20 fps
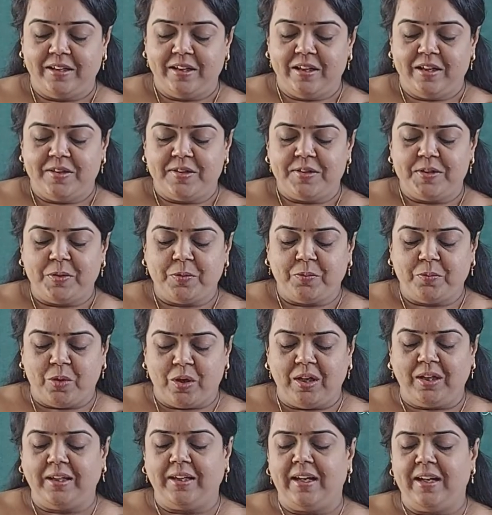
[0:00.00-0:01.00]
So
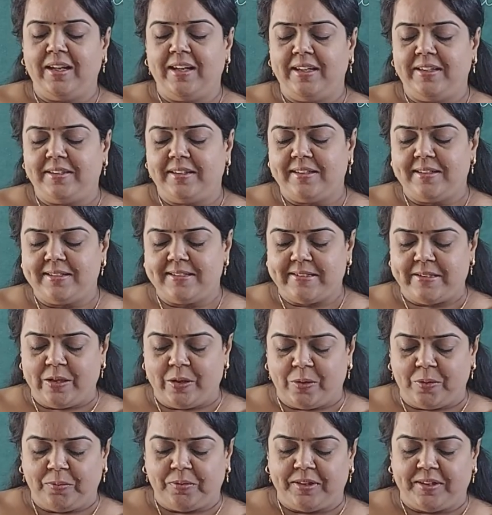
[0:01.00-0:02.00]
walk a little
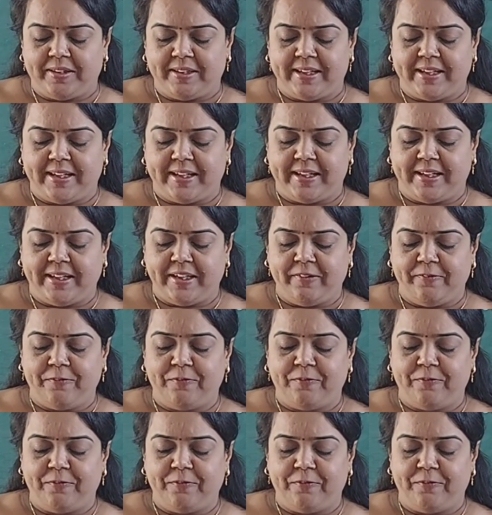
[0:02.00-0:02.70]
slower, Daddy,